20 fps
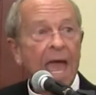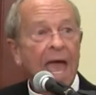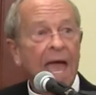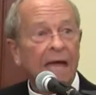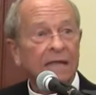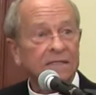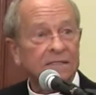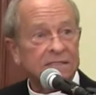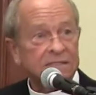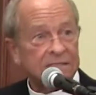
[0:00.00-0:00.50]

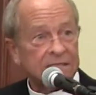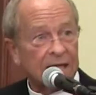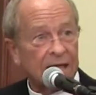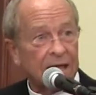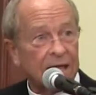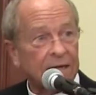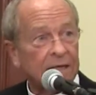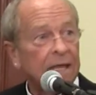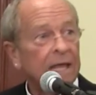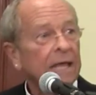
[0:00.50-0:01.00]
and
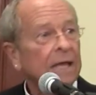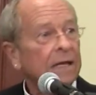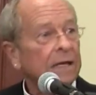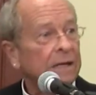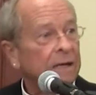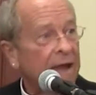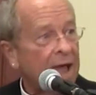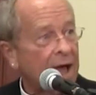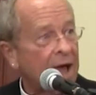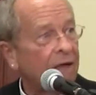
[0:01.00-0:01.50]
said,
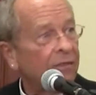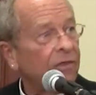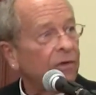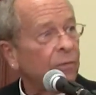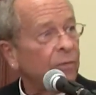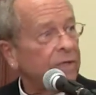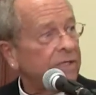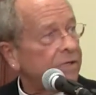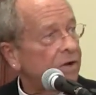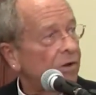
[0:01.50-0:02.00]
now that
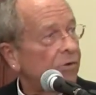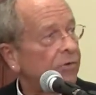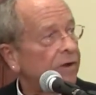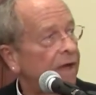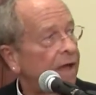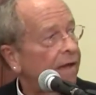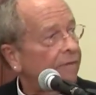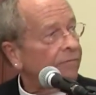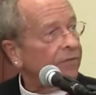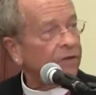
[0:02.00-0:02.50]
we don't
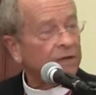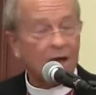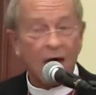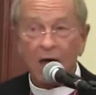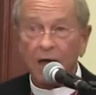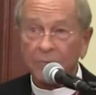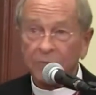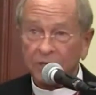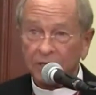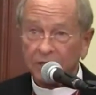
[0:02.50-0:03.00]
have the
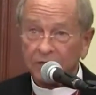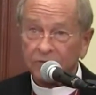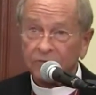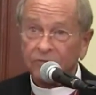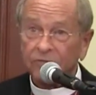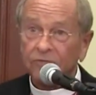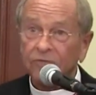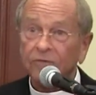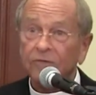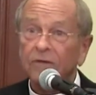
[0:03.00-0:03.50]

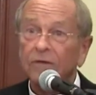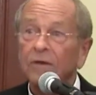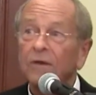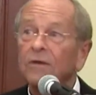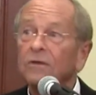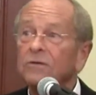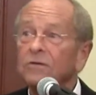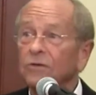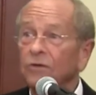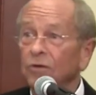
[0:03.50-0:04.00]
communists
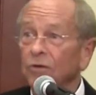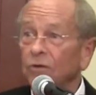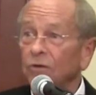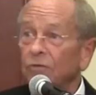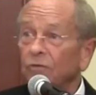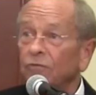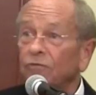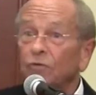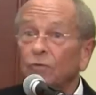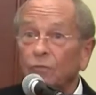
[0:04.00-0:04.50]
to
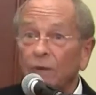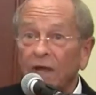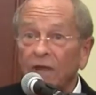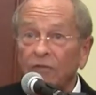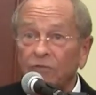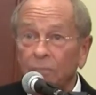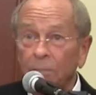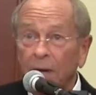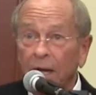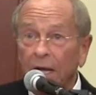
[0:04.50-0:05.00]
use to
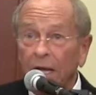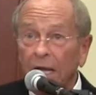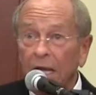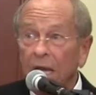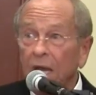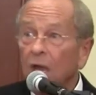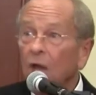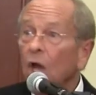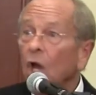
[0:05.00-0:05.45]
raise money,